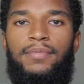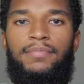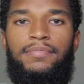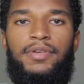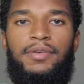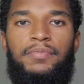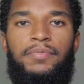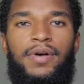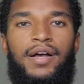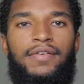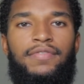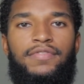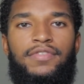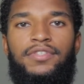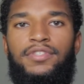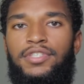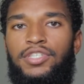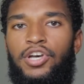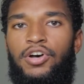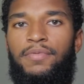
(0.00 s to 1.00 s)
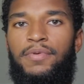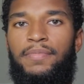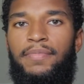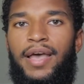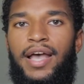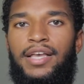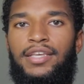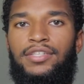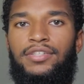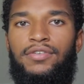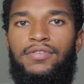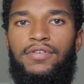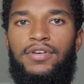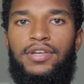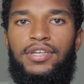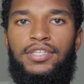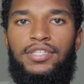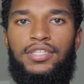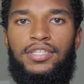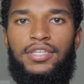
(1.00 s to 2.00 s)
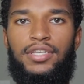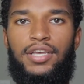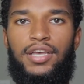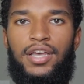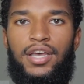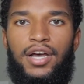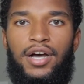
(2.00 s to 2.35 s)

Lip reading: People have told me bad stories